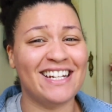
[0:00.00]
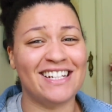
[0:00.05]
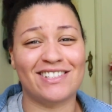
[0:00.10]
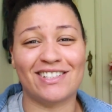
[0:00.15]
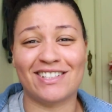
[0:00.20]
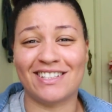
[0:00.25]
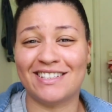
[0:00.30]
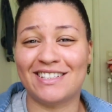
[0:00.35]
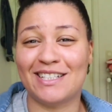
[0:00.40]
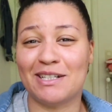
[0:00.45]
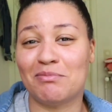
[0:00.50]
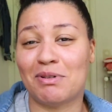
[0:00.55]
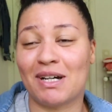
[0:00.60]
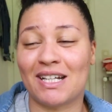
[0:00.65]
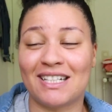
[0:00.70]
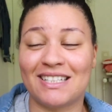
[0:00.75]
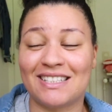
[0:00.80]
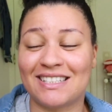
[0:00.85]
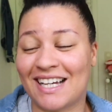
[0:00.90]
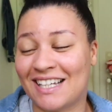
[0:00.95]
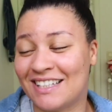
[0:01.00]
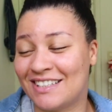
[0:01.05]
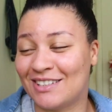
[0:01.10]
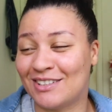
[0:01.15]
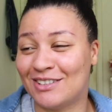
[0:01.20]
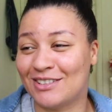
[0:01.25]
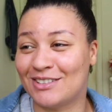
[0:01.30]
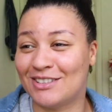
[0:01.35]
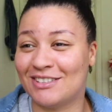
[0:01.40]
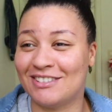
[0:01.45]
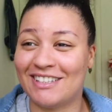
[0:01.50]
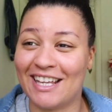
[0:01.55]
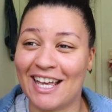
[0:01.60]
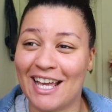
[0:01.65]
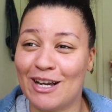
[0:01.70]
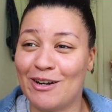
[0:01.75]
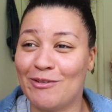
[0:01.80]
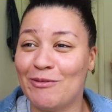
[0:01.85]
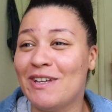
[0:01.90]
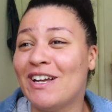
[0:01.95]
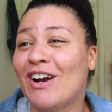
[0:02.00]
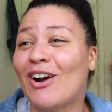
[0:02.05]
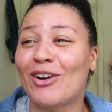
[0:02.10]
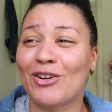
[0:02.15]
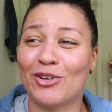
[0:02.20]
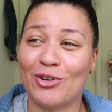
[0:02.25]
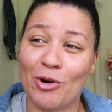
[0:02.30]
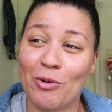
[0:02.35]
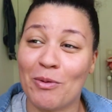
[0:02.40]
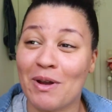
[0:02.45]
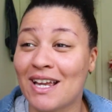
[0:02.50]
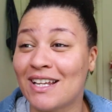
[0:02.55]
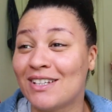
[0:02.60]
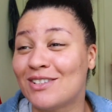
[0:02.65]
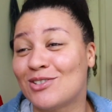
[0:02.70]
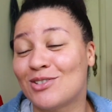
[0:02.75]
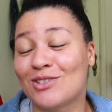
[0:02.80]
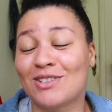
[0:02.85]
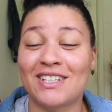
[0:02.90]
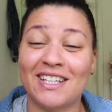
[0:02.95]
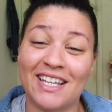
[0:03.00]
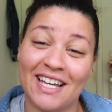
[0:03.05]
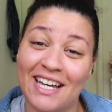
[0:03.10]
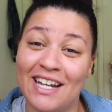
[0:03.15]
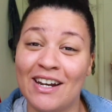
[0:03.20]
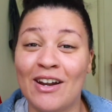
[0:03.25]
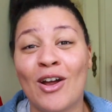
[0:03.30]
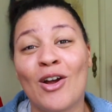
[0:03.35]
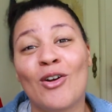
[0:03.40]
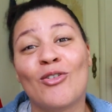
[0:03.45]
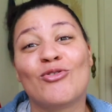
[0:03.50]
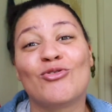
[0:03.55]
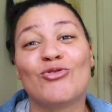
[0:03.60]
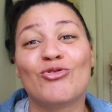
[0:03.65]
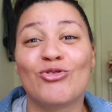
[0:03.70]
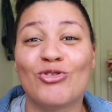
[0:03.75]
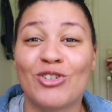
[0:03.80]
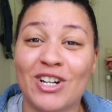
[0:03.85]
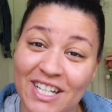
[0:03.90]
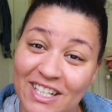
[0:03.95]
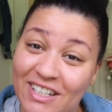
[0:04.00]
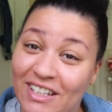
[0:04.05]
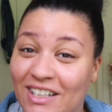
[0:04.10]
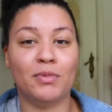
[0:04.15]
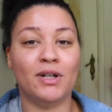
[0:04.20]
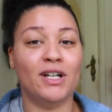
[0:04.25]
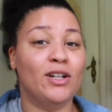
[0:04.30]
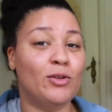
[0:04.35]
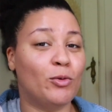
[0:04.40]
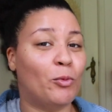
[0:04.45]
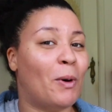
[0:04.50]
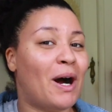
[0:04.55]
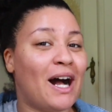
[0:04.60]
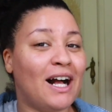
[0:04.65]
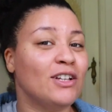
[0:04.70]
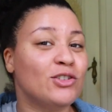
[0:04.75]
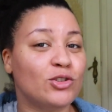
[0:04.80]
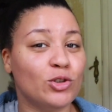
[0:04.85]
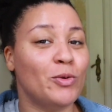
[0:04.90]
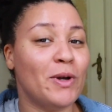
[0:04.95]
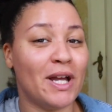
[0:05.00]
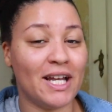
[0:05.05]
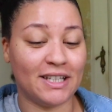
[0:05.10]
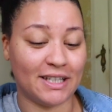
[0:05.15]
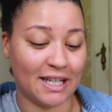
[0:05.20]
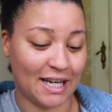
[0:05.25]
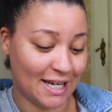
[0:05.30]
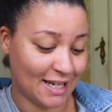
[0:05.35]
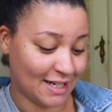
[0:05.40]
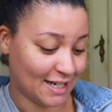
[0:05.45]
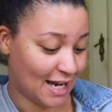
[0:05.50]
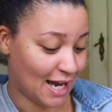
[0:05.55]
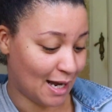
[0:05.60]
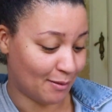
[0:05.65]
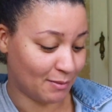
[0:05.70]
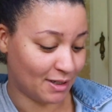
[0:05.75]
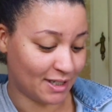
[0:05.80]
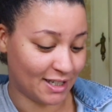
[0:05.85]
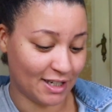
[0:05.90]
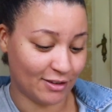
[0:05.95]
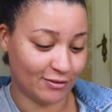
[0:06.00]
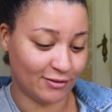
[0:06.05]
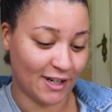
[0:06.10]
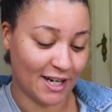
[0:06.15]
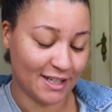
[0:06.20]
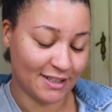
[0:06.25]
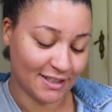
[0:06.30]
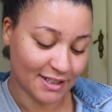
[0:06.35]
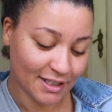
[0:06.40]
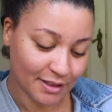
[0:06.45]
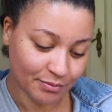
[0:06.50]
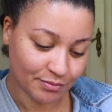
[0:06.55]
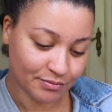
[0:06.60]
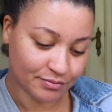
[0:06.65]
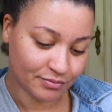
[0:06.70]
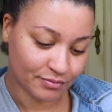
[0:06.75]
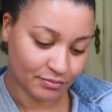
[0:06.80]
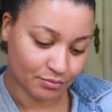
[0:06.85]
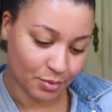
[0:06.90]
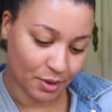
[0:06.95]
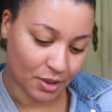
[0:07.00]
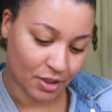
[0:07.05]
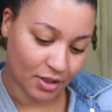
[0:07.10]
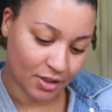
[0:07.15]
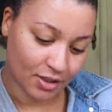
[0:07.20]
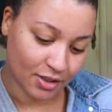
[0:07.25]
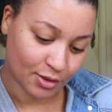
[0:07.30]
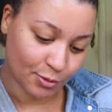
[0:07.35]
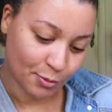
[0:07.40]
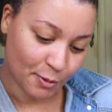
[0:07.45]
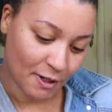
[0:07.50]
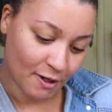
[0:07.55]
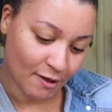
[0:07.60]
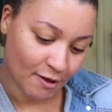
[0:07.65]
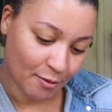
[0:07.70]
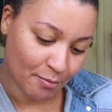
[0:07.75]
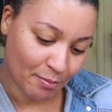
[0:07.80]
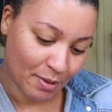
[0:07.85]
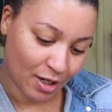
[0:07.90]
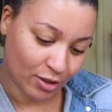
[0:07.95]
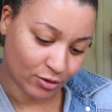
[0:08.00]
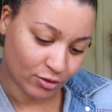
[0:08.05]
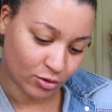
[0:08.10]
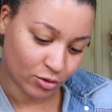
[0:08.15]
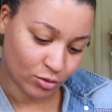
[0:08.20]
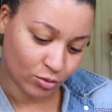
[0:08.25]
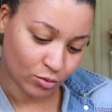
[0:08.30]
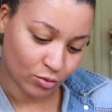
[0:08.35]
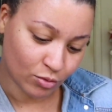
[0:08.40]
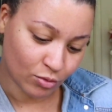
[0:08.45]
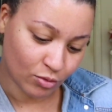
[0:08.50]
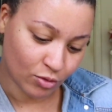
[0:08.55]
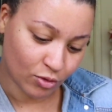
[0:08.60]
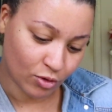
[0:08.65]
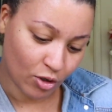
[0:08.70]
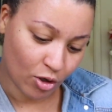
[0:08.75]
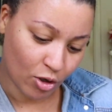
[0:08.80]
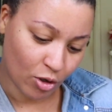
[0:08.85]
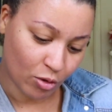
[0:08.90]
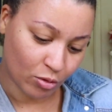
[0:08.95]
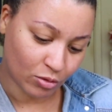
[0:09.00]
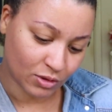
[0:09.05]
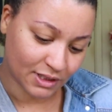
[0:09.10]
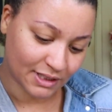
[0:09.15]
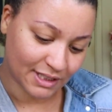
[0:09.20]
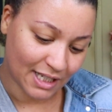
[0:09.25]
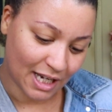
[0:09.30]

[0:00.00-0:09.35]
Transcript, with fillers: and as you can see by the title, today we are going to get real. But while doing that, I'm gonna get ready because we are about to go